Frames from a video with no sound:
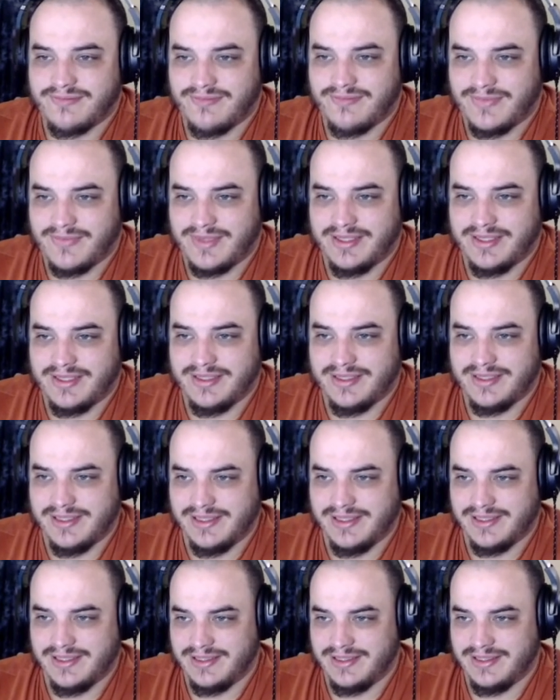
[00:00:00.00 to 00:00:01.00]

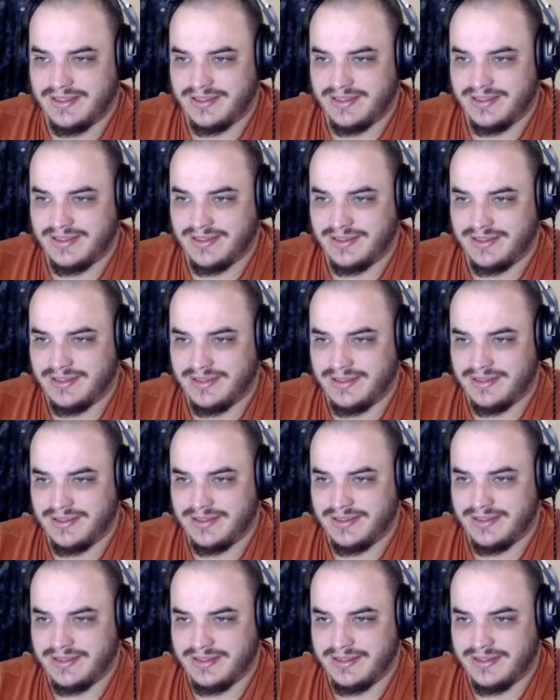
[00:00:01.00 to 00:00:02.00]

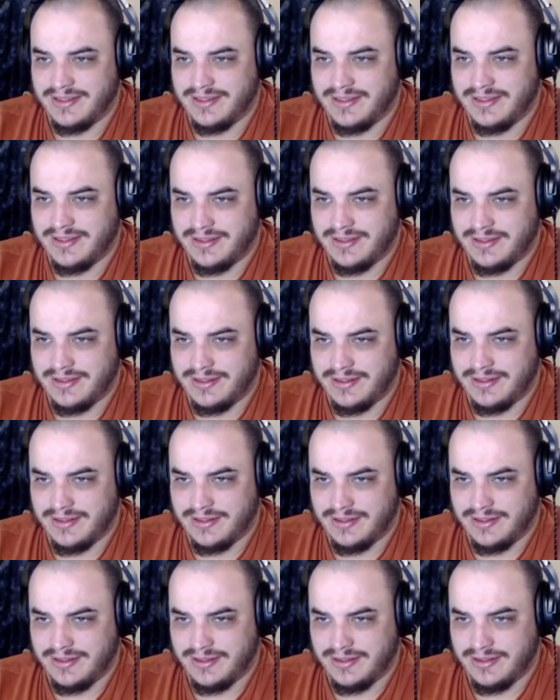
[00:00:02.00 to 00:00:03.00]

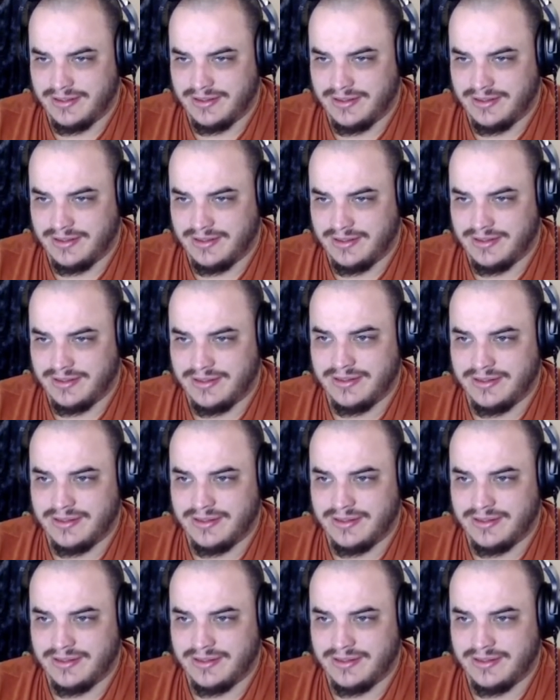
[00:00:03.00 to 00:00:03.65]
This person isn't speaking.